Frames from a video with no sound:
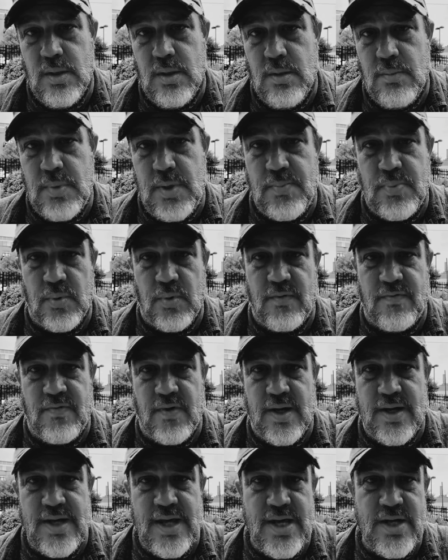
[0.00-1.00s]
People are
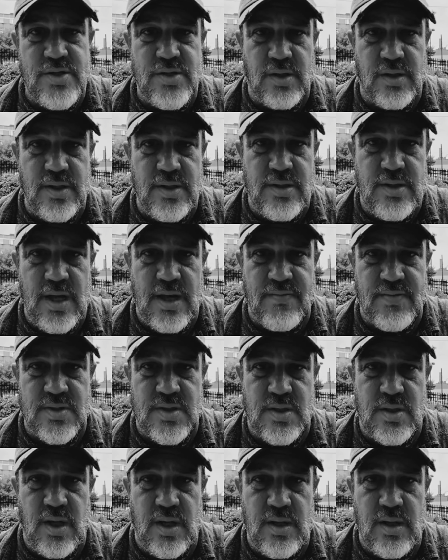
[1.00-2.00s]
financially
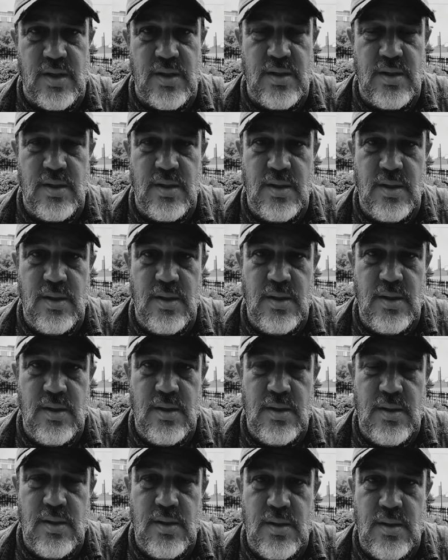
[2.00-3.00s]
devastated,
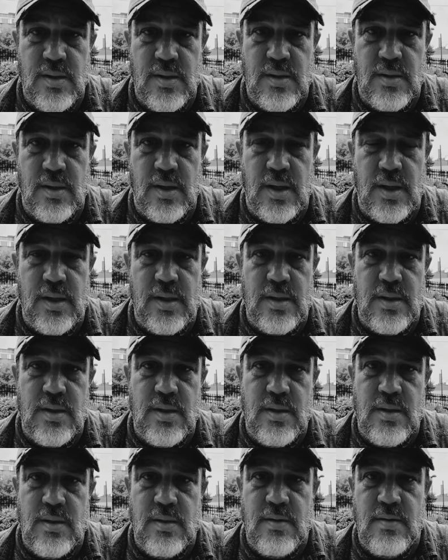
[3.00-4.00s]
right?
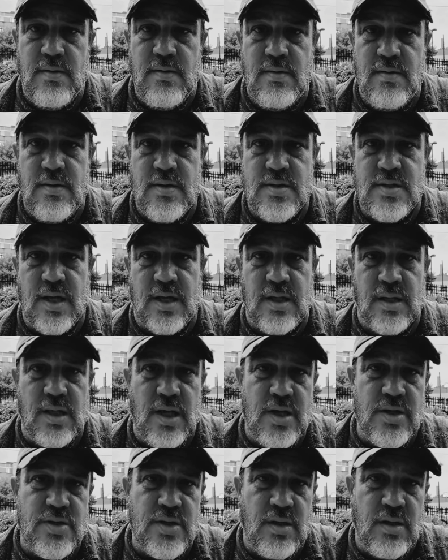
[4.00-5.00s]

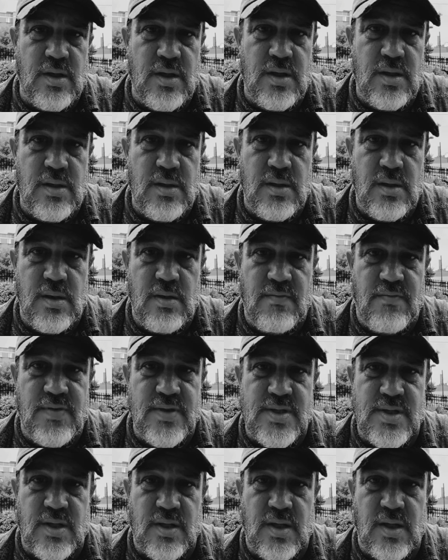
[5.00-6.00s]
Psychologically and
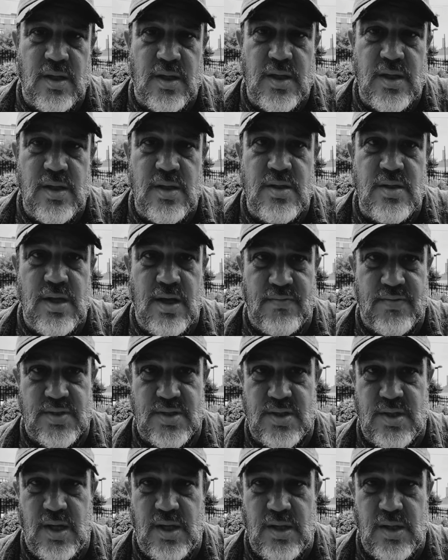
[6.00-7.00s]
physically
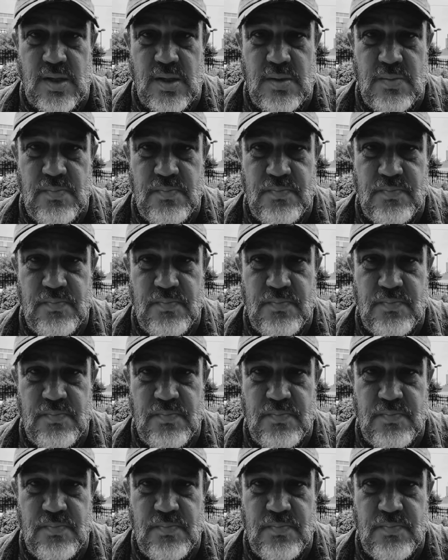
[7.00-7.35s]
devastated.